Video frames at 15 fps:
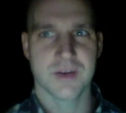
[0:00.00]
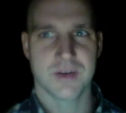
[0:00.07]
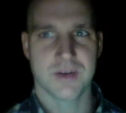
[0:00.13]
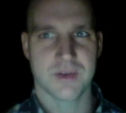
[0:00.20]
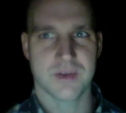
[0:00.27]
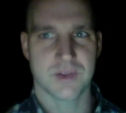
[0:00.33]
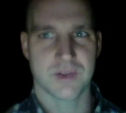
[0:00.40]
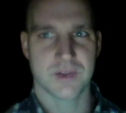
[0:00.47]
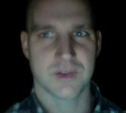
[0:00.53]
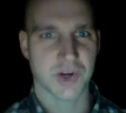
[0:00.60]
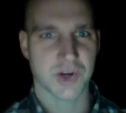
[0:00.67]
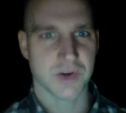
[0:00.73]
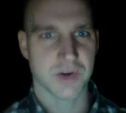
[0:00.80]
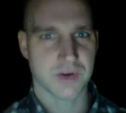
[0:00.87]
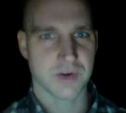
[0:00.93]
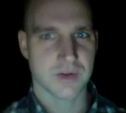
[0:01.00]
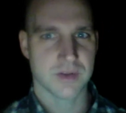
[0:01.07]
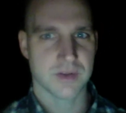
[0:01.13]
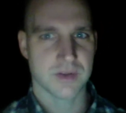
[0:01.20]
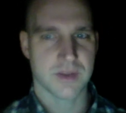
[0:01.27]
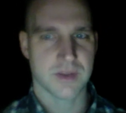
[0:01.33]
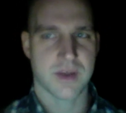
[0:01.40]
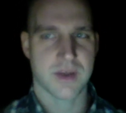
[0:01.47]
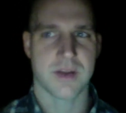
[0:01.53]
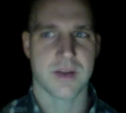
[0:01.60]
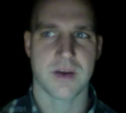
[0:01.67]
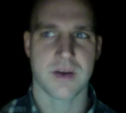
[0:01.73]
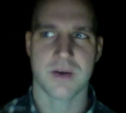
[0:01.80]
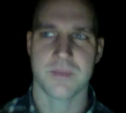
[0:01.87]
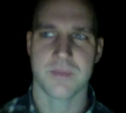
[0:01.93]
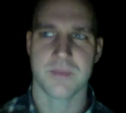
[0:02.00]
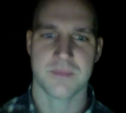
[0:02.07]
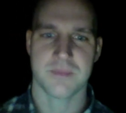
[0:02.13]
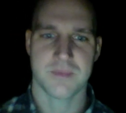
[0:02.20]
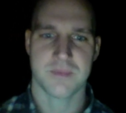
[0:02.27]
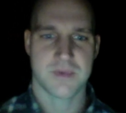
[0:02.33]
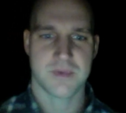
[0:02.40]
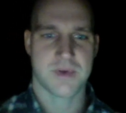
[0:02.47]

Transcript: learn, then I'm